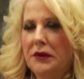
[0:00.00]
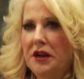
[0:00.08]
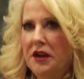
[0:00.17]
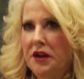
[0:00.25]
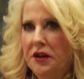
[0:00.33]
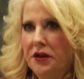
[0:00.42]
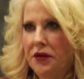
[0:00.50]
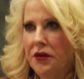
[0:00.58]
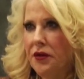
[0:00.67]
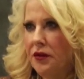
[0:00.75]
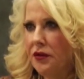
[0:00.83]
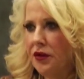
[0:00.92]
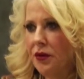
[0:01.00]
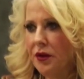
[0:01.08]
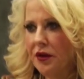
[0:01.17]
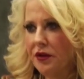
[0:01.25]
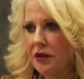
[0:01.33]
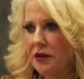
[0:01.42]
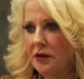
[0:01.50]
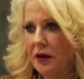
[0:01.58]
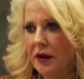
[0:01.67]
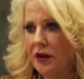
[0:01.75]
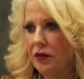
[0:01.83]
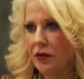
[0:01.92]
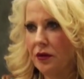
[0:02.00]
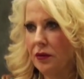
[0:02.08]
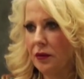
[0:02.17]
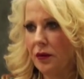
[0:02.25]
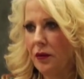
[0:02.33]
A year? 2 years? I don't know.